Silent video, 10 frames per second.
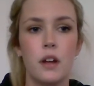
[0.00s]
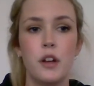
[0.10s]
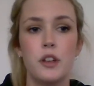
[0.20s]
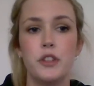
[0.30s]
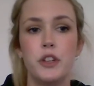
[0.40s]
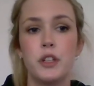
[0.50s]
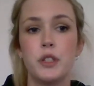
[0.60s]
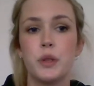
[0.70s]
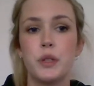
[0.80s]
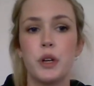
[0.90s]
Students
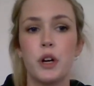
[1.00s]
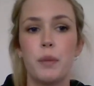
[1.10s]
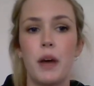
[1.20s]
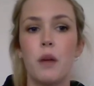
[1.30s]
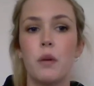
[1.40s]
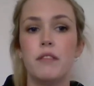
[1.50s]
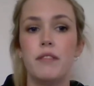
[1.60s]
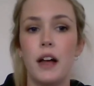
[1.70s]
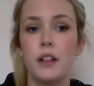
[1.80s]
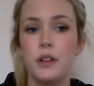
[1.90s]
could talk about what
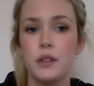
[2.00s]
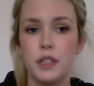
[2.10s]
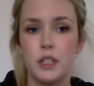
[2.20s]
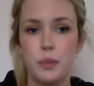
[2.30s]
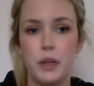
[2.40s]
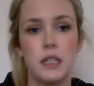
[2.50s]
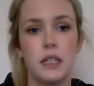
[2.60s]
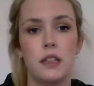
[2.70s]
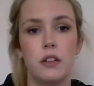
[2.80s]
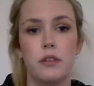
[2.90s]
values are depicted in
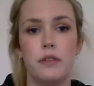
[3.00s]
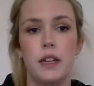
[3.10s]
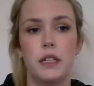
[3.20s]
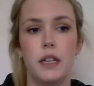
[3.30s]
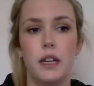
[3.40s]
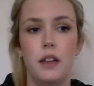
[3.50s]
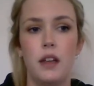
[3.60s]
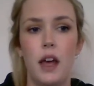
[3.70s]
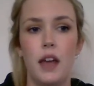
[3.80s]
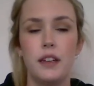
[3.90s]
the graffiti
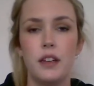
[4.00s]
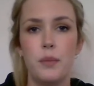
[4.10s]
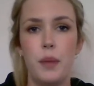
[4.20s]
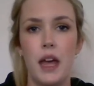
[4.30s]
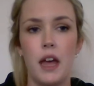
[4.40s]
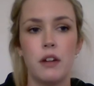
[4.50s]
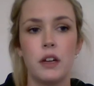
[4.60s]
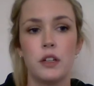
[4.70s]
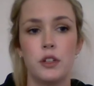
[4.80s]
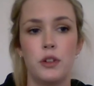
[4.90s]
and compare and
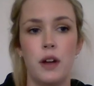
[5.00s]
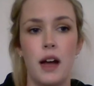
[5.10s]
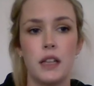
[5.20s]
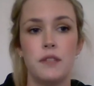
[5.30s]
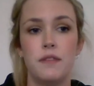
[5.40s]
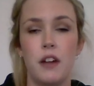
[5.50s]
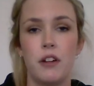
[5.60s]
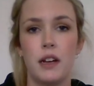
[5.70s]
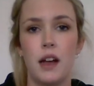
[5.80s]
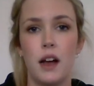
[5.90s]
contrast
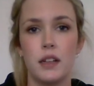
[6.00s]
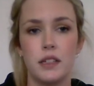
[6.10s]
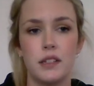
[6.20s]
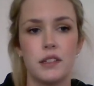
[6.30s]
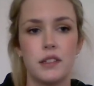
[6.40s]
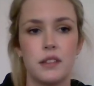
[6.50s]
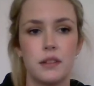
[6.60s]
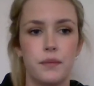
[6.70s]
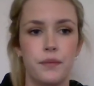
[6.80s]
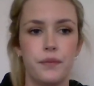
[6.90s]
varying artists.
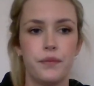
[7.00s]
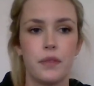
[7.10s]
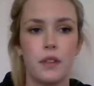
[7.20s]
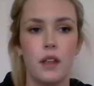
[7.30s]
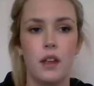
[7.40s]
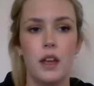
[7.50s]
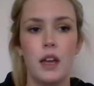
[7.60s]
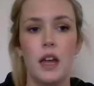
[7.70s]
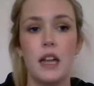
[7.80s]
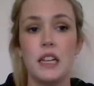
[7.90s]

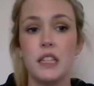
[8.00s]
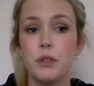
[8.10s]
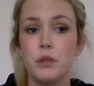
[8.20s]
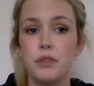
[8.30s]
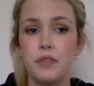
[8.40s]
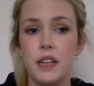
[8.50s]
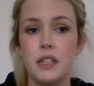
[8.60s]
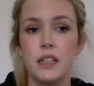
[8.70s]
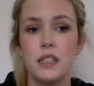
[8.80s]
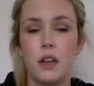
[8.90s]
Is
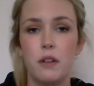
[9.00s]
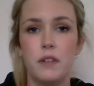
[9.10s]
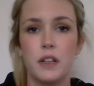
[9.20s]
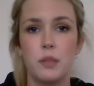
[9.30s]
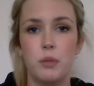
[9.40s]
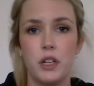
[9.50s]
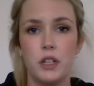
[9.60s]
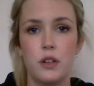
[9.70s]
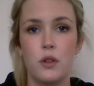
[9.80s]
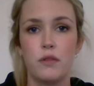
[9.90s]
graffiti
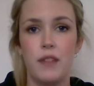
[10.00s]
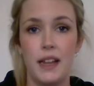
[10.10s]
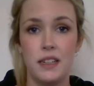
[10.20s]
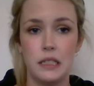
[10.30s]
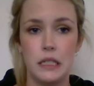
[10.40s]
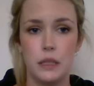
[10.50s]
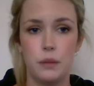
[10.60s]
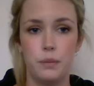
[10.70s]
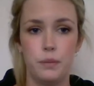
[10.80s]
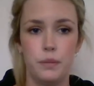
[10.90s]
self-expression or vandalism?